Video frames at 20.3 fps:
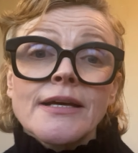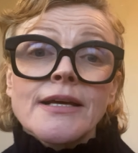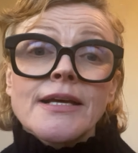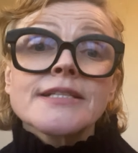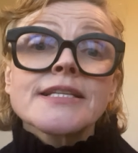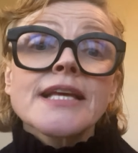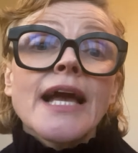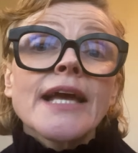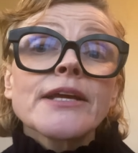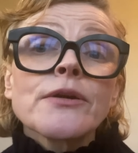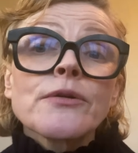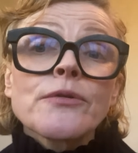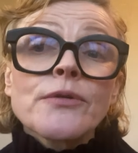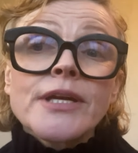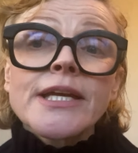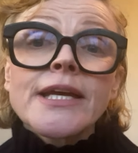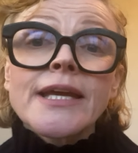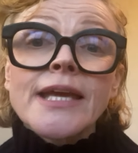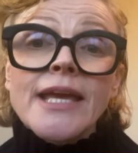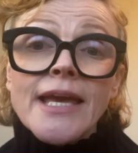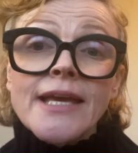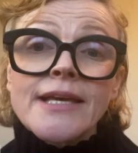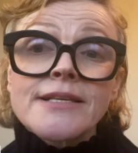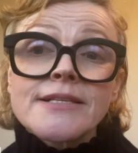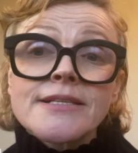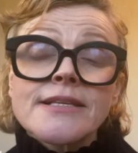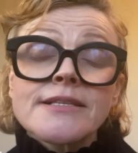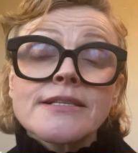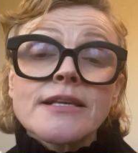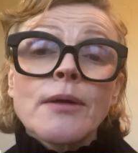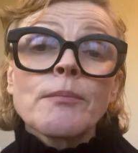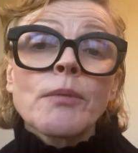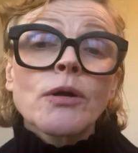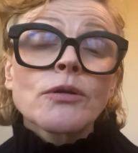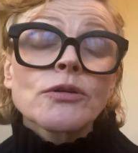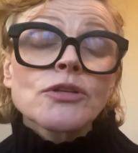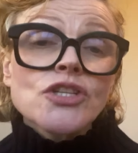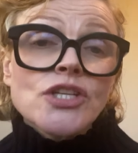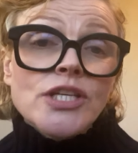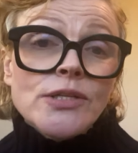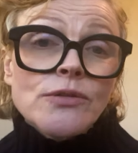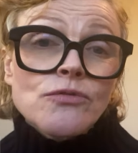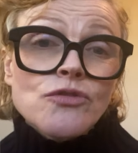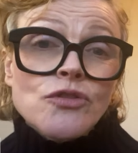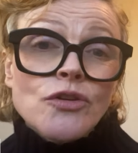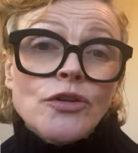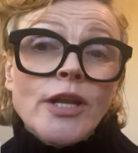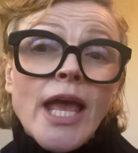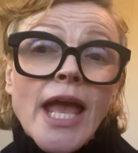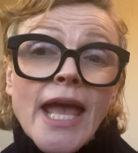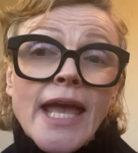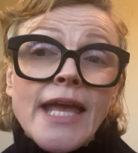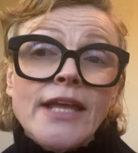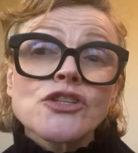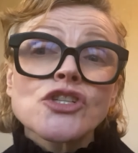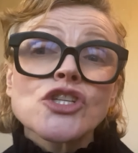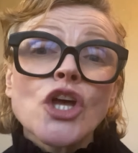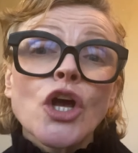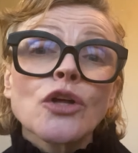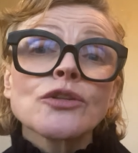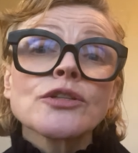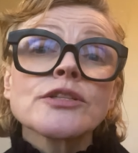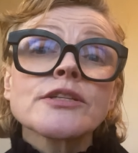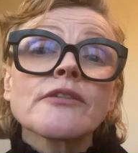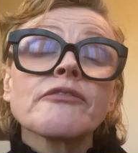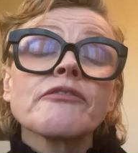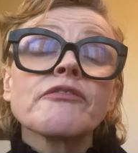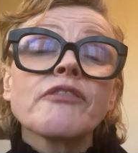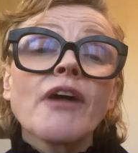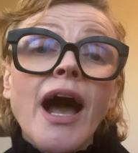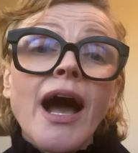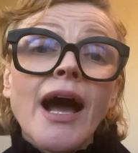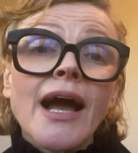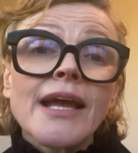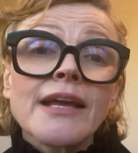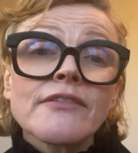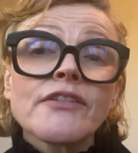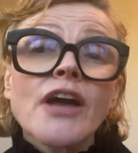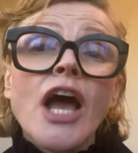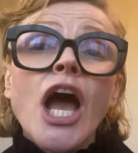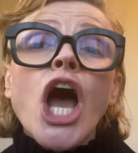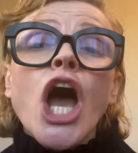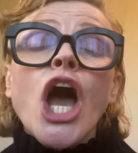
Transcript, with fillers: Diarrhea cases among children aged under five